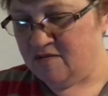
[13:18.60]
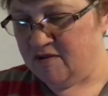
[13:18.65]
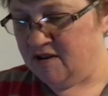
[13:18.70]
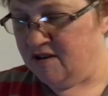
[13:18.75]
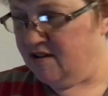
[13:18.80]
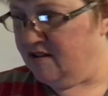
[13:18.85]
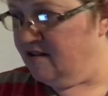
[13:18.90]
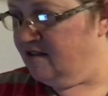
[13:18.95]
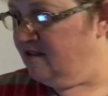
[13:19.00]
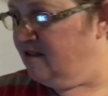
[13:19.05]

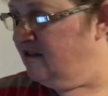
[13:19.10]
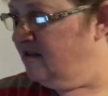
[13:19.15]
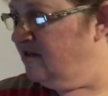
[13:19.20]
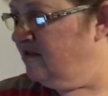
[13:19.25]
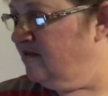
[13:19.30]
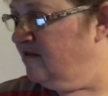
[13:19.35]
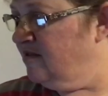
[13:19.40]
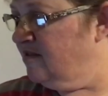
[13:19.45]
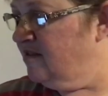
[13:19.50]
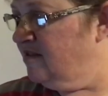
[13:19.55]
but you
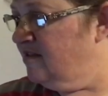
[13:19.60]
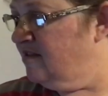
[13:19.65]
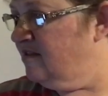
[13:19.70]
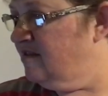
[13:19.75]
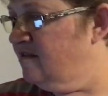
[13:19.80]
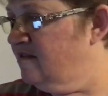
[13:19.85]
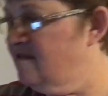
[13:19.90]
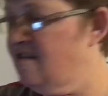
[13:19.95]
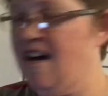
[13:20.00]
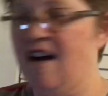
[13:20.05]
don't
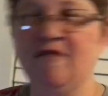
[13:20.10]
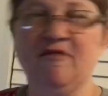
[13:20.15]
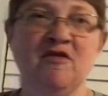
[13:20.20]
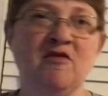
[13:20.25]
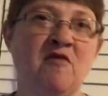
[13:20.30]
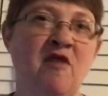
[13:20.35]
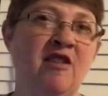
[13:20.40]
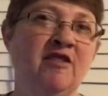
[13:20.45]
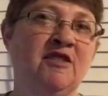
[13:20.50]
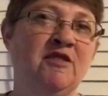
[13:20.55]
have
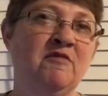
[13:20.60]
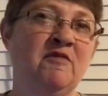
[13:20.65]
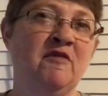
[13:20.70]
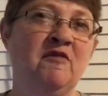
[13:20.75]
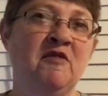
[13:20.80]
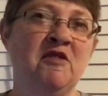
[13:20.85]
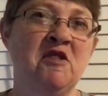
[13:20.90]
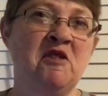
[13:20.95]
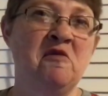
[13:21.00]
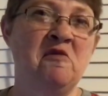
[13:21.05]
to watch them
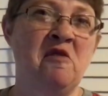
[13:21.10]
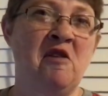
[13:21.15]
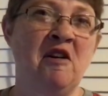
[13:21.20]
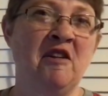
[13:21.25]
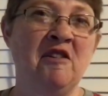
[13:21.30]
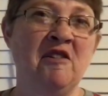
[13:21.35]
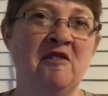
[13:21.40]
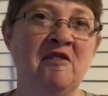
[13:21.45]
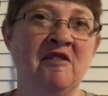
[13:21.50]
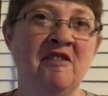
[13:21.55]
if you don't
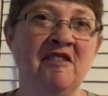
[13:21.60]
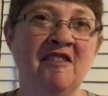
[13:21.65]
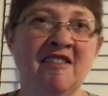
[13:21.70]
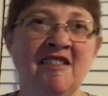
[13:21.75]
want to.